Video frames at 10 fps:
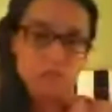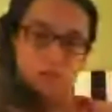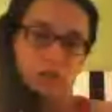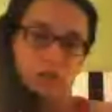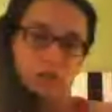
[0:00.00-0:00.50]
That's
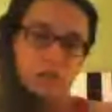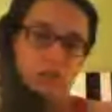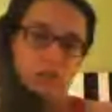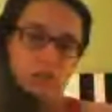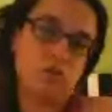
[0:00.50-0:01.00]
when you get
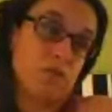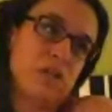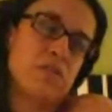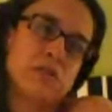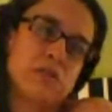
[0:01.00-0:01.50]
to see who
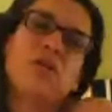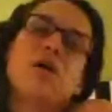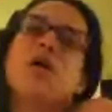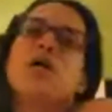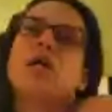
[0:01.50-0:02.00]
your real
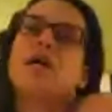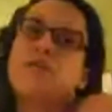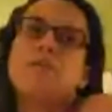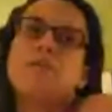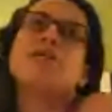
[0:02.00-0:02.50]
friends are.
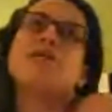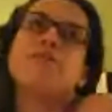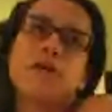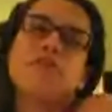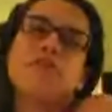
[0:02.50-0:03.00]
And
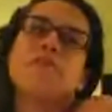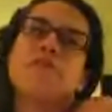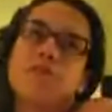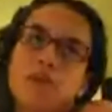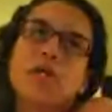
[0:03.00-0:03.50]
family and
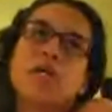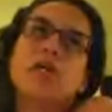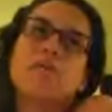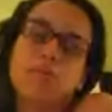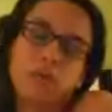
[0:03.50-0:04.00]
friends are
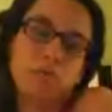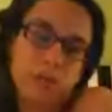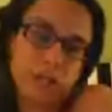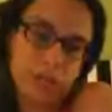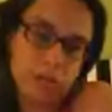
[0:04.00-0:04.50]
very
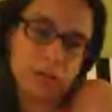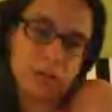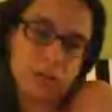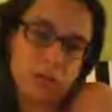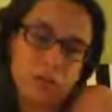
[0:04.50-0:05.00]
important right
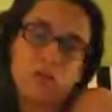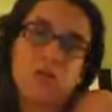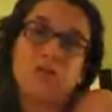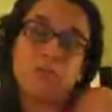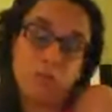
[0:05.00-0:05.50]
now. They're
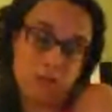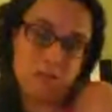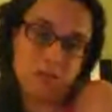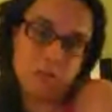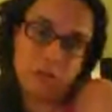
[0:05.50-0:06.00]
your support
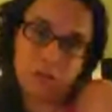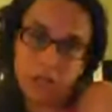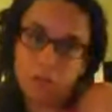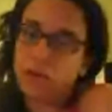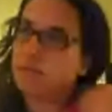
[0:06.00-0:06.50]
system. They're your
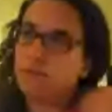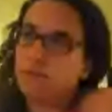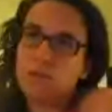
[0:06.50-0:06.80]
network.